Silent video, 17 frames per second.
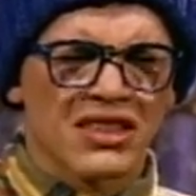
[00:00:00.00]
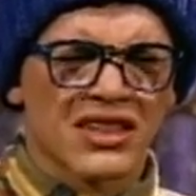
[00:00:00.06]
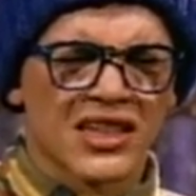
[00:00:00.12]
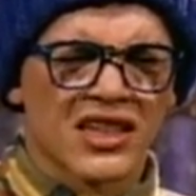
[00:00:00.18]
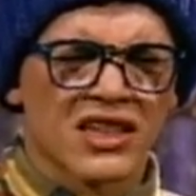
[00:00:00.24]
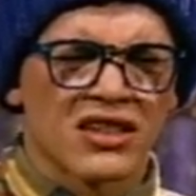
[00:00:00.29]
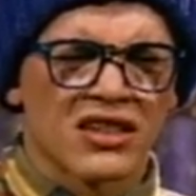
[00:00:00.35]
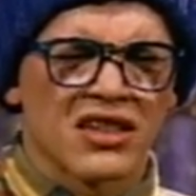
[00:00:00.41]

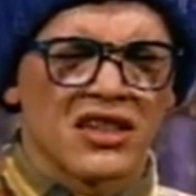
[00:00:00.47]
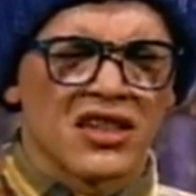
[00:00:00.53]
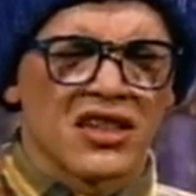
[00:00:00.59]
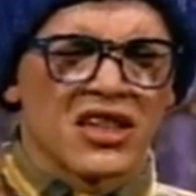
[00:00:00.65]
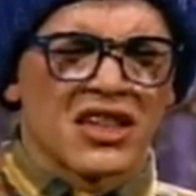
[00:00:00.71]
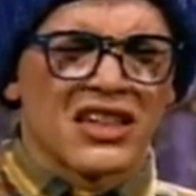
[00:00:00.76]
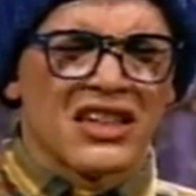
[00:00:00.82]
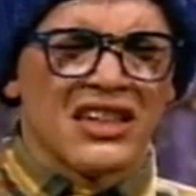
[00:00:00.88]
Now,
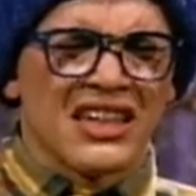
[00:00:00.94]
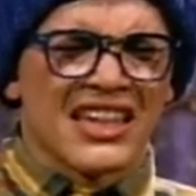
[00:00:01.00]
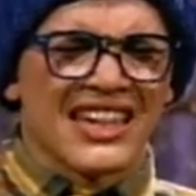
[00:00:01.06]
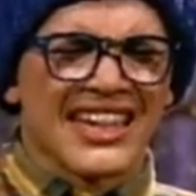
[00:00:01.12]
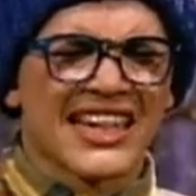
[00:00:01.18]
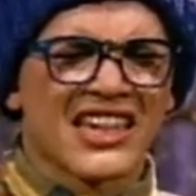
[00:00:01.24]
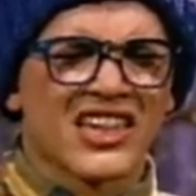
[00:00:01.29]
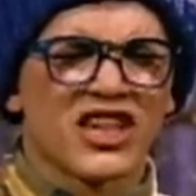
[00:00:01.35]

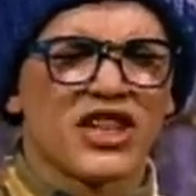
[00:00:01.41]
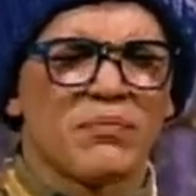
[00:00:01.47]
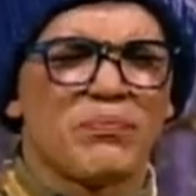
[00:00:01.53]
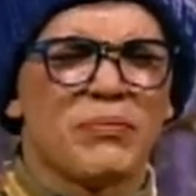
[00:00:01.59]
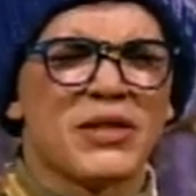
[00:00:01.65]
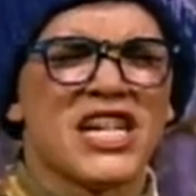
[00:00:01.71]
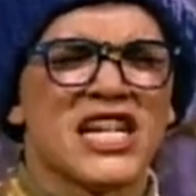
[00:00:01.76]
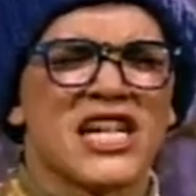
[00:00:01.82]
I could
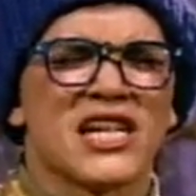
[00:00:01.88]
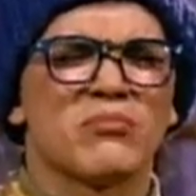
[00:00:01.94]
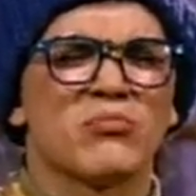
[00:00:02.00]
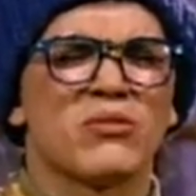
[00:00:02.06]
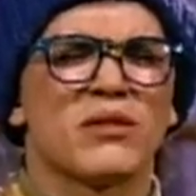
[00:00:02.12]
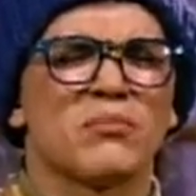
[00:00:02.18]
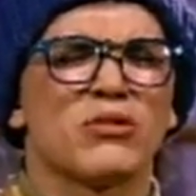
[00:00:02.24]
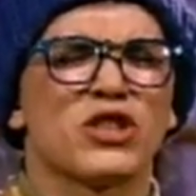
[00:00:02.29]
have beat
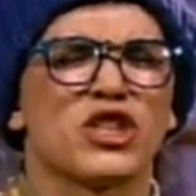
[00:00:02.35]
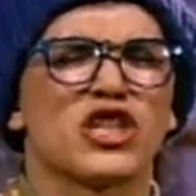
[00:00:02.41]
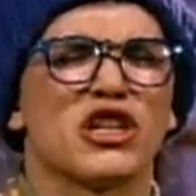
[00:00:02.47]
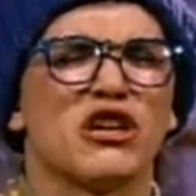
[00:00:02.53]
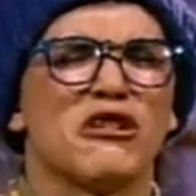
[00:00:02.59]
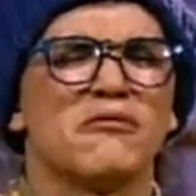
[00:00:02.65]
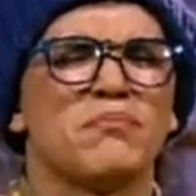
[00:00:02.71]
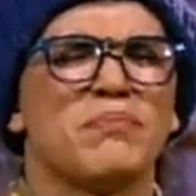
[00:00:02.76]
him up
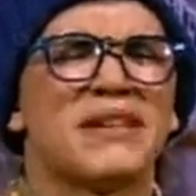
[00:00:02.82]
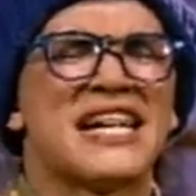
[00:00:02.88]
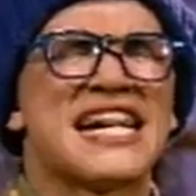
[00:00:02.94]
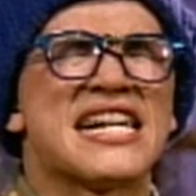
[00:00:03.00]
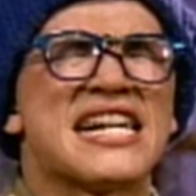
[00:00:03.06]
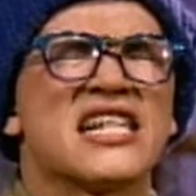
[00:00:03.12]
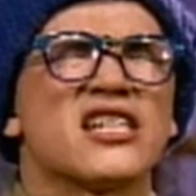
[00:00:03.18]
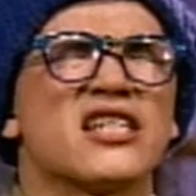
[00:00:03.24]
so
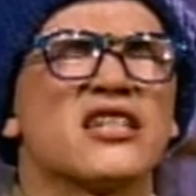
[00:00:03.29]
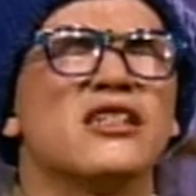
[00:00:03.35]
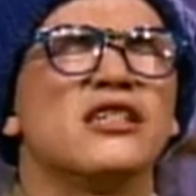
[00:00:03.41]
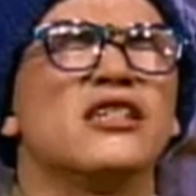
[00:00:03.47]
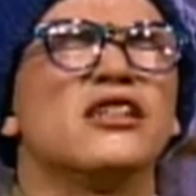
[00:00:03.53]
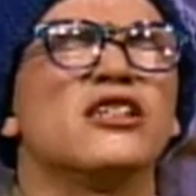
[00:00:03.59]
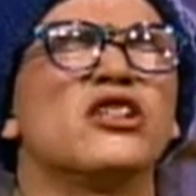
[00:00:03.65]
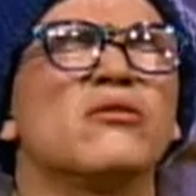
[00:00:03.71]
bad,
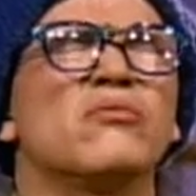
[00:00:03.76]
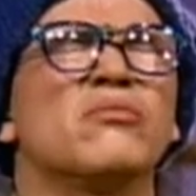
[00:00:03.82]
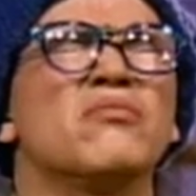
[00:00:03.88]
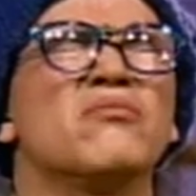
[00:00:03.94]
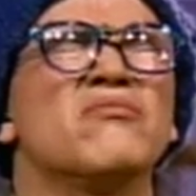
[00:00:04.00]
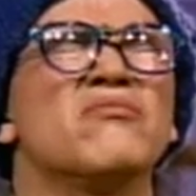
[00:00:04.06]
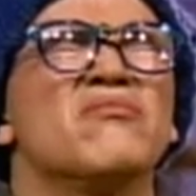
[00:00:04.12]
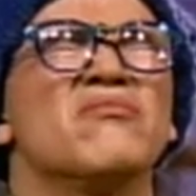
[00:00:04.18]
because
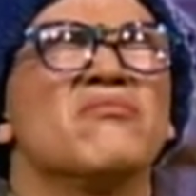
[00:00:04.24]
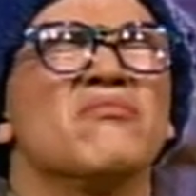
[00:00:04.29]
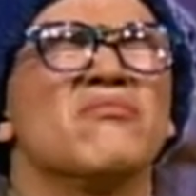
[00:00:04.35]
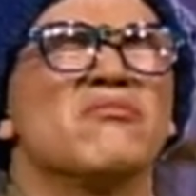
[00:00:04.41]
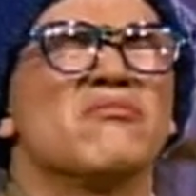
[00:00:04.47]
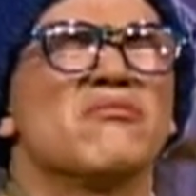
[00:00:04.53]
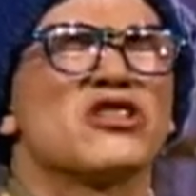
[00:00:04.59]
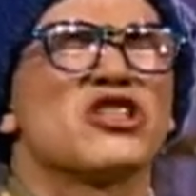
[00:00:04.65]

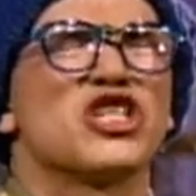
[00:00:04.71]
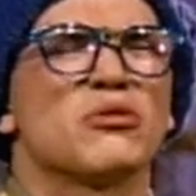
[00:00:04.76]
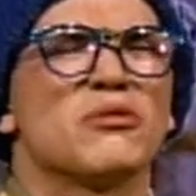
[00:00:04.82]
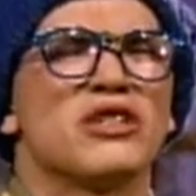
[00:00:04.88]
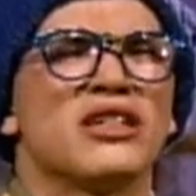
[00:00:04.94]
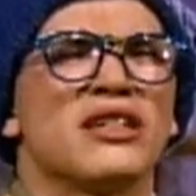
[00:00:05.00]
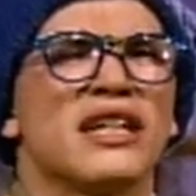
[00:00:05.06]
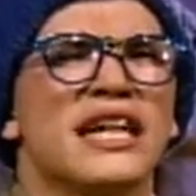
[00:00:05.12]

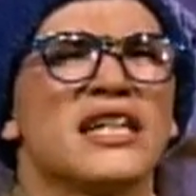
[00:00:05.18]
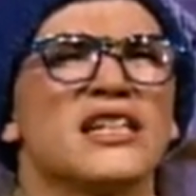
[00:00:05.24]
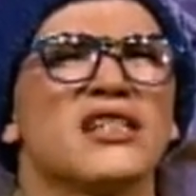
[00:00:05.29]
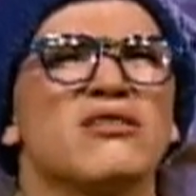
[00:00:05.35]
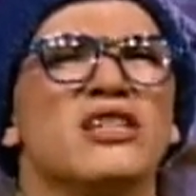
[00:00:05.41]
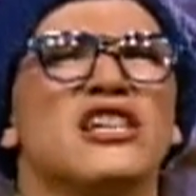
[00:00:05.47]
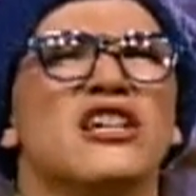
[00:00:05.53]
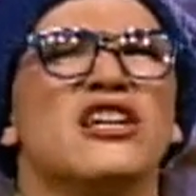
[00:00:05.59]
when you're
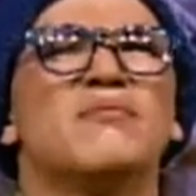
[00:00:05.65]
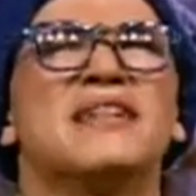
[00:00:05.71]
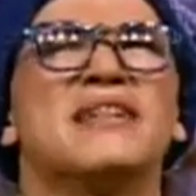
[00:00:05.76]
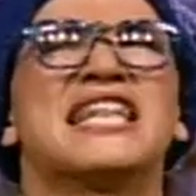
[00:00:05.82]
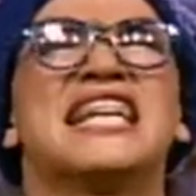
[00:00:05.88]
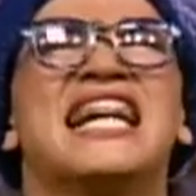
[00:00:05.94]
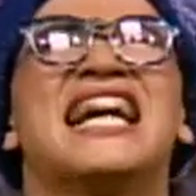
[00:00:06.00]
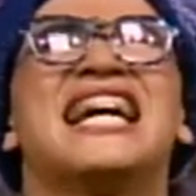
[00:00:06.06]
angry, oh
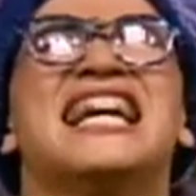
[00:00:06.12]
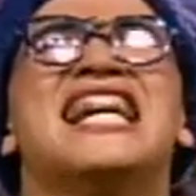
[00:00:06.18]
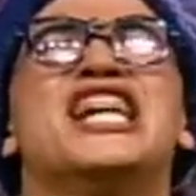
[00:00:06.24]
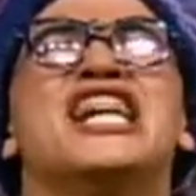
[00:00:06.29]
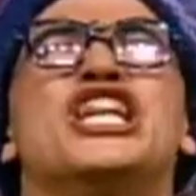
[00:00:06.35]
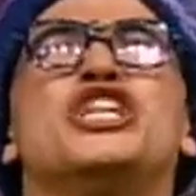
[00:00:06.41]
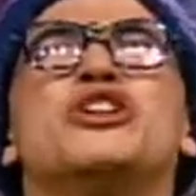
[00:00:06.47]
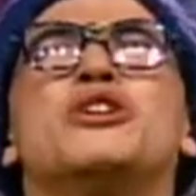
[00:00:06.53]
my God,
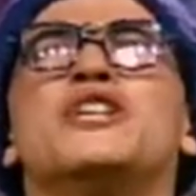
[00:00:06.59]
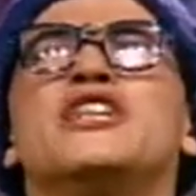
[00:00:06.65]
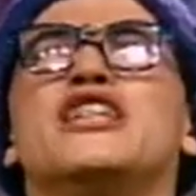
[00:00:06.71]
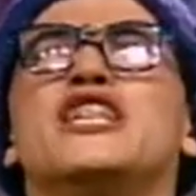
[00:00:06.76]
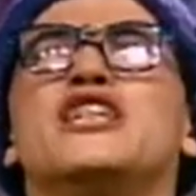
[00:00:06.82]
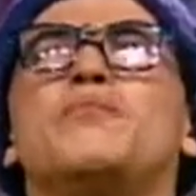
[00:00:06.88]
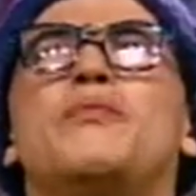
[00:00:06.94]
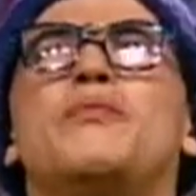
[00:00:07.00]
you could
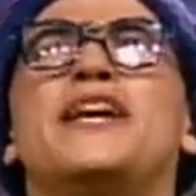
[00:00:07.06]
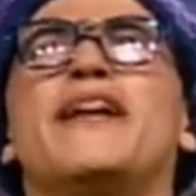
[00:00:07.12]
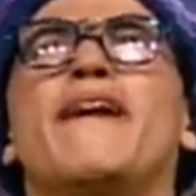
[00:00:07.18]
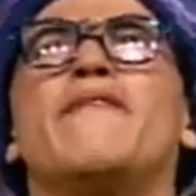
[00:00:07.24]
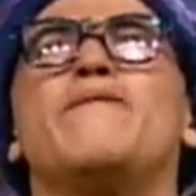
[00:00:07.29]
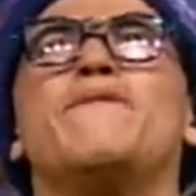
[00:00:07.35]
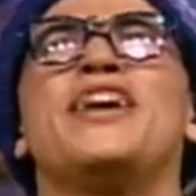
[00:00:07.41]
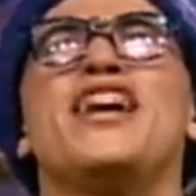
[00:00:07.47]
just beat
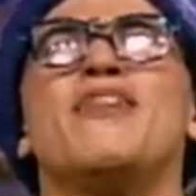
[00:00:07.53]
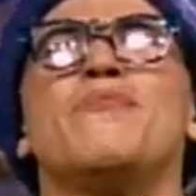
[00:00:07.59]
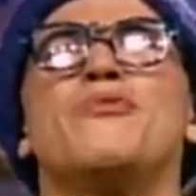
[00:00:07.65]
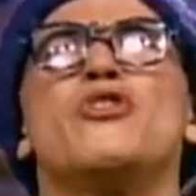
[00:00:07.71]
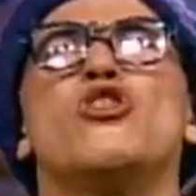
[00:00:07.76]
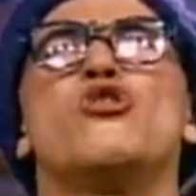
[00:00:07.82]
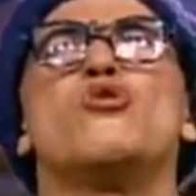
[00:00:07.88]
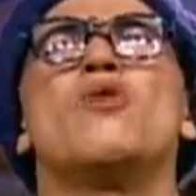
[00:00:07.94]
up
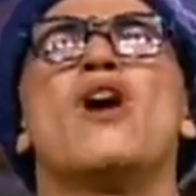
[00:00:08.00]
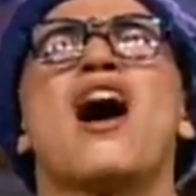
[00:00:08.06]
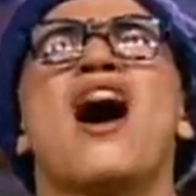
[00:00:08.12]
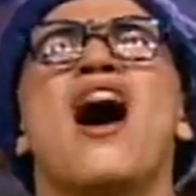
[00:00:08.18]
people who